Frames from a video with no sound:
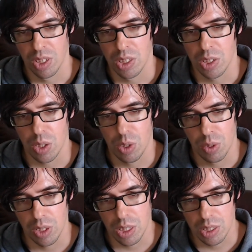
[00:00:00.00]

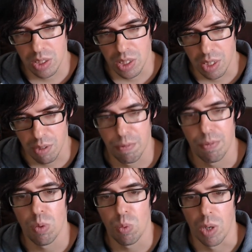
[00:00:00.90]
So this is like a
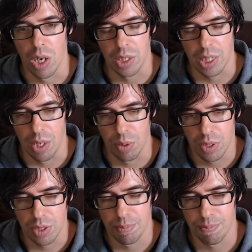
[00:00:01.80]
full workout.